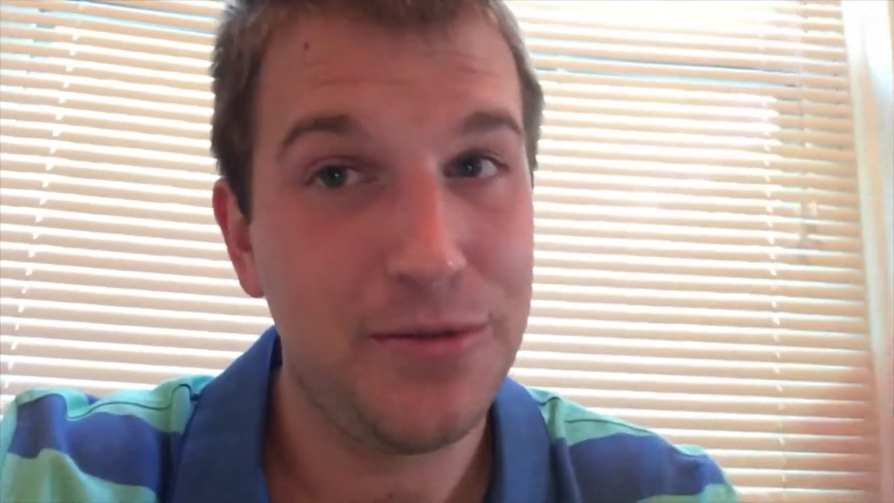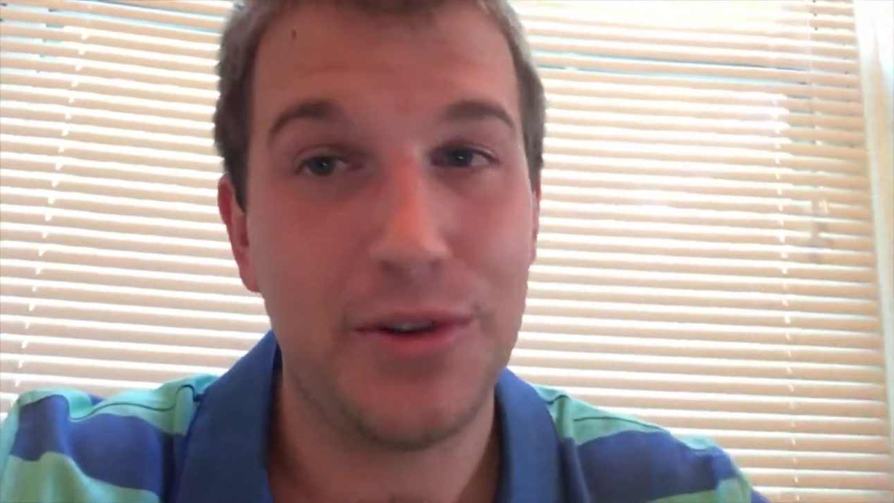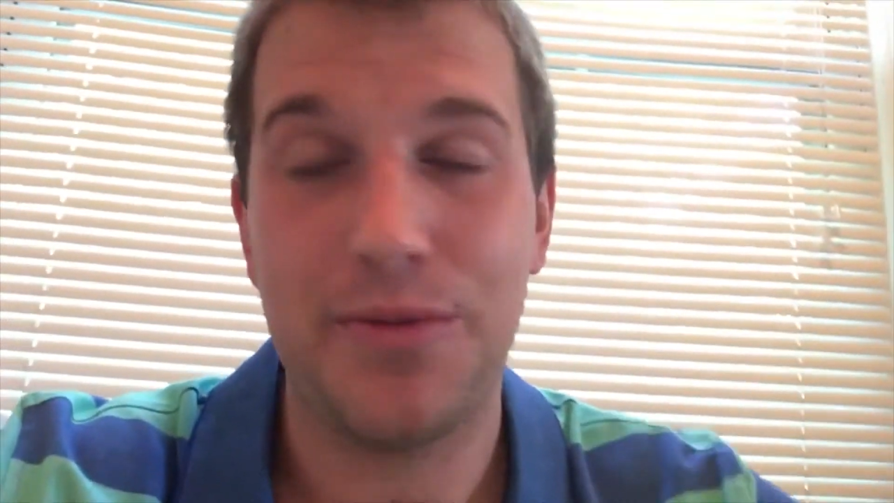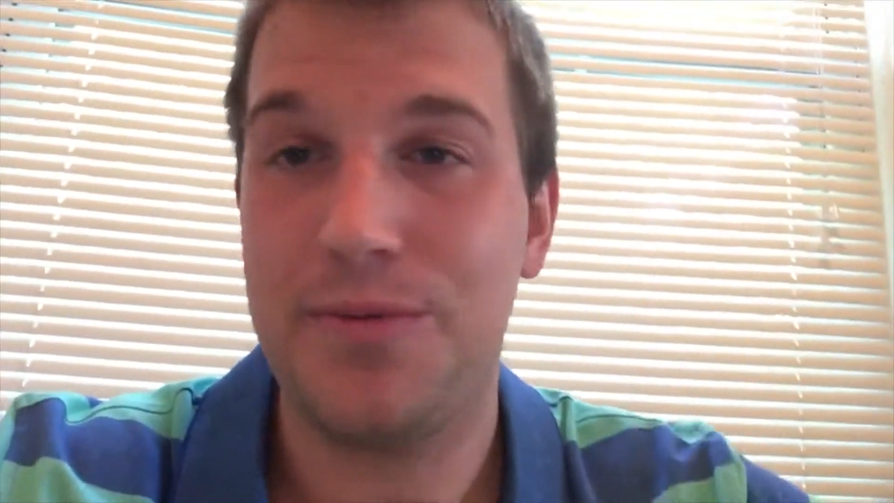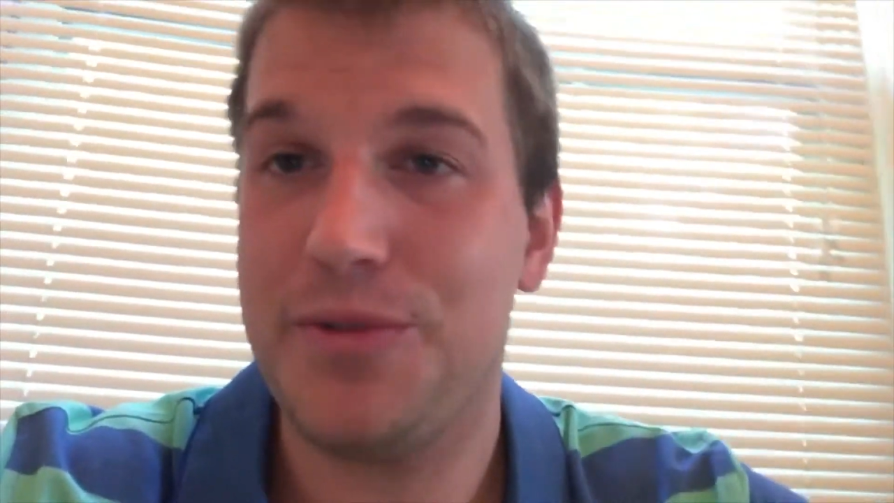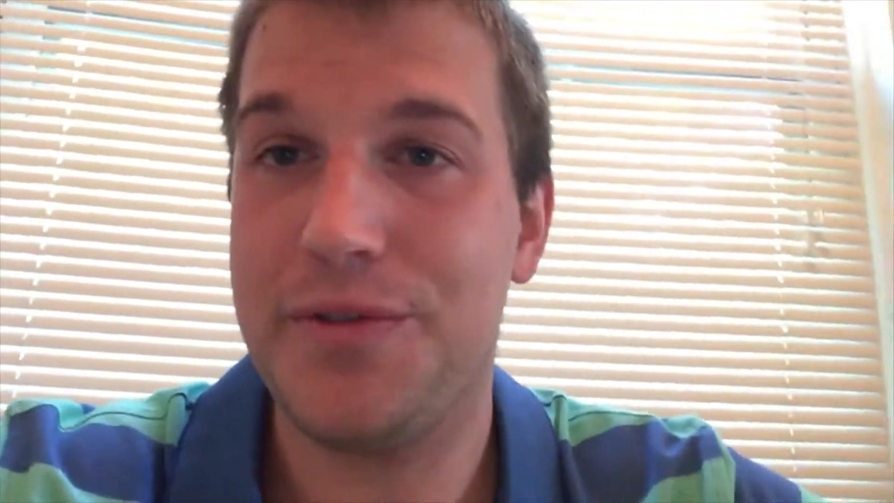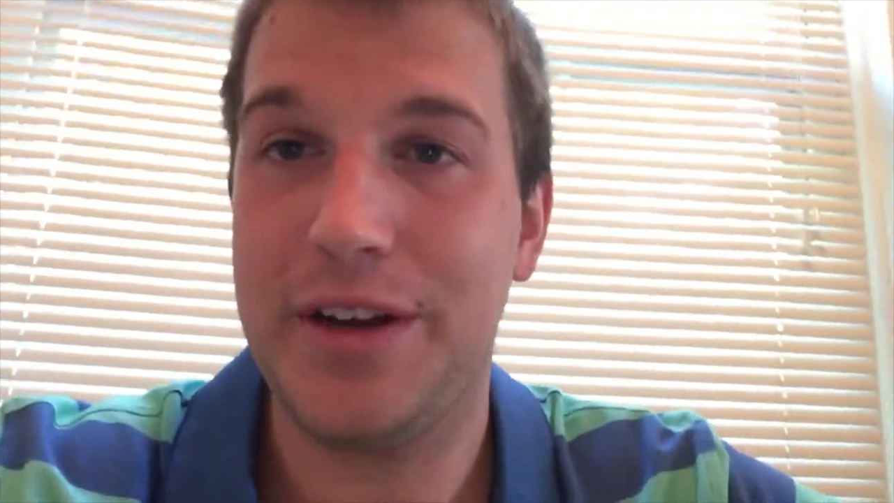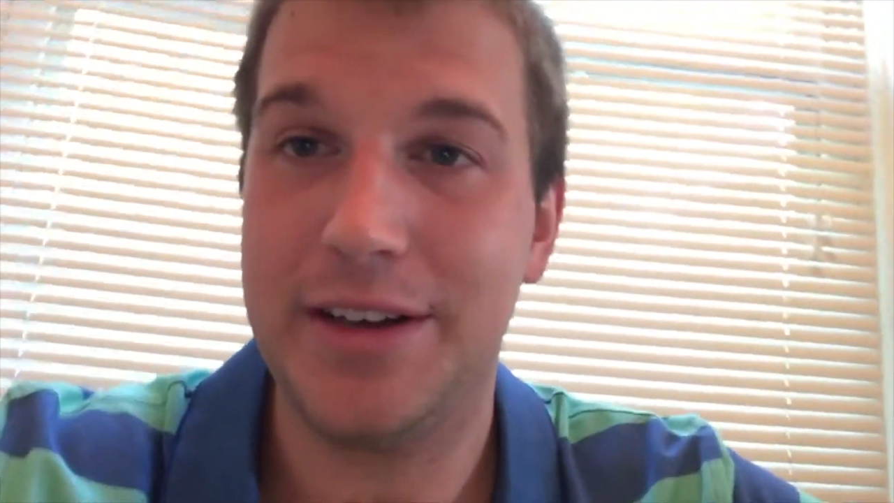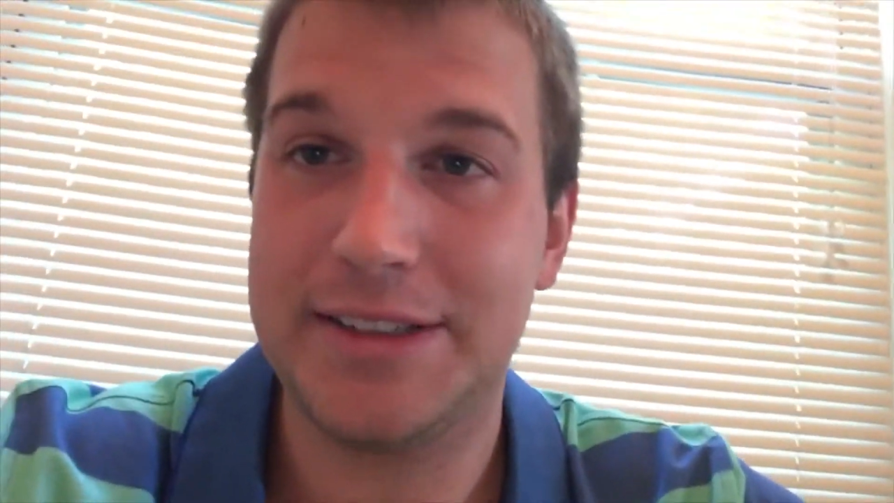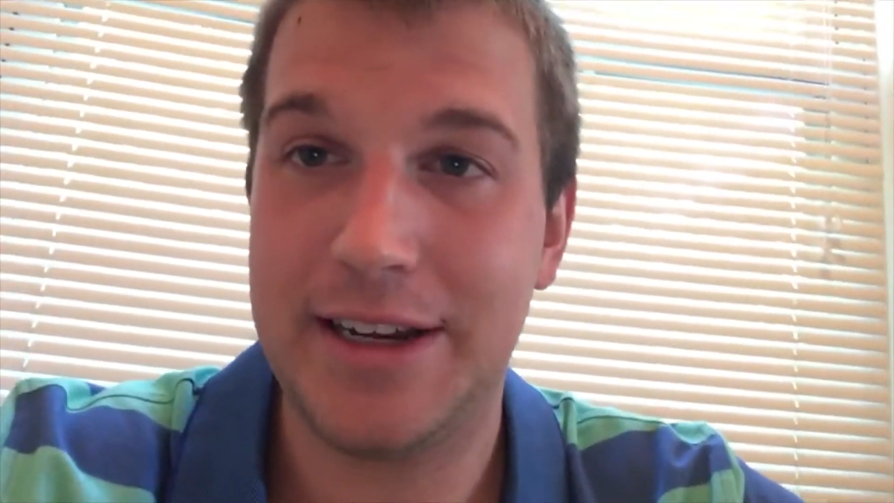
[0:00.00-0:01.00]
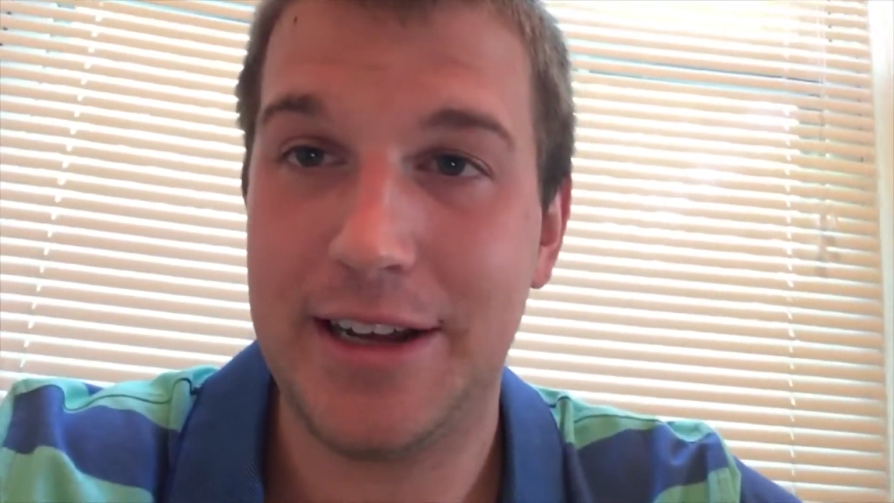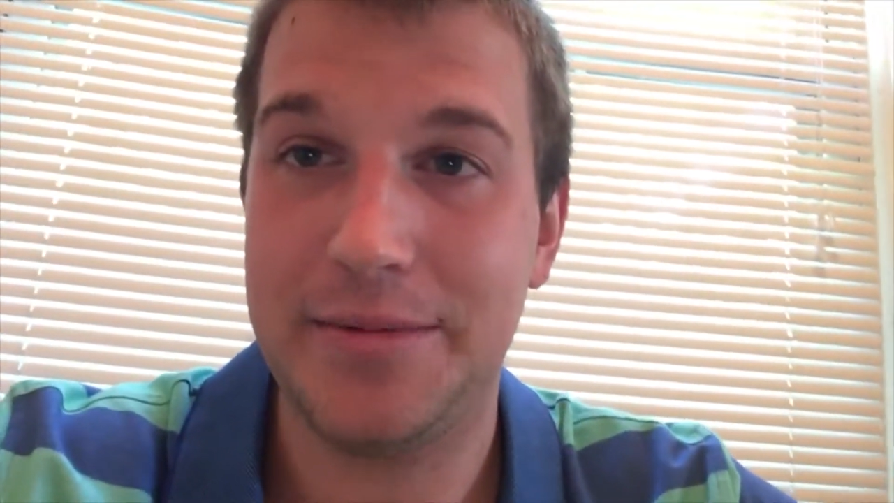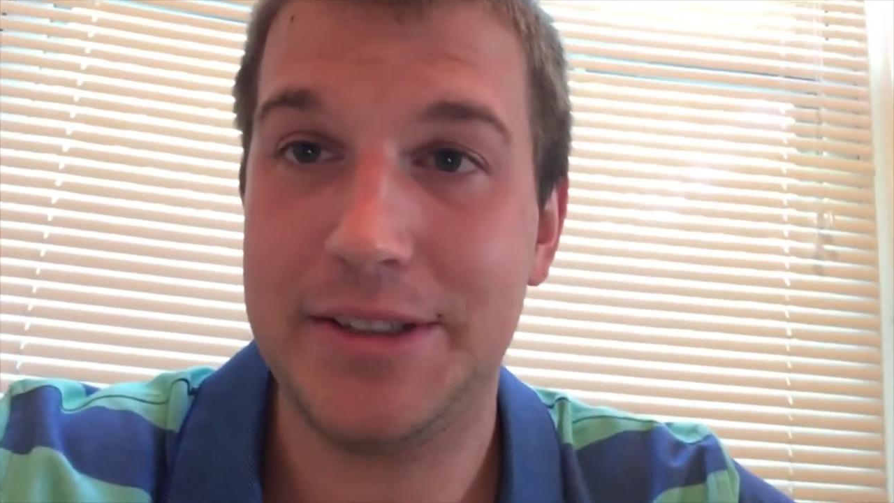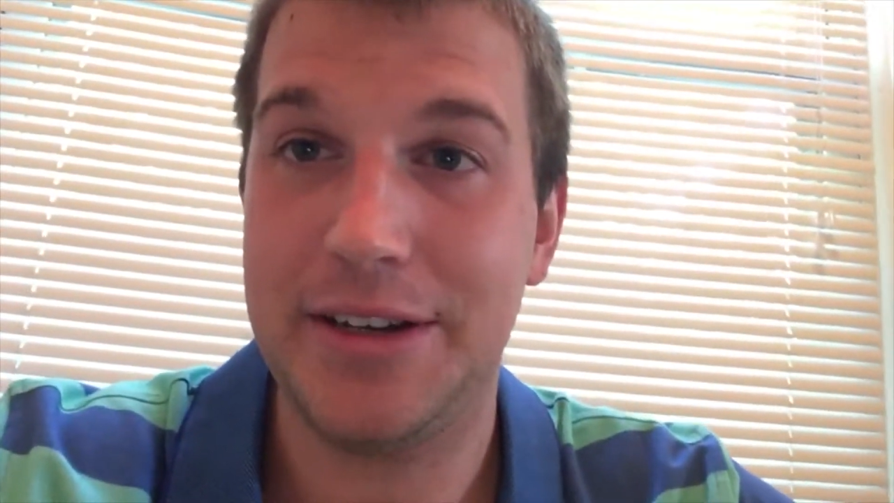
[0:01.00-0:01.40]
with Movie-holics Anonymous,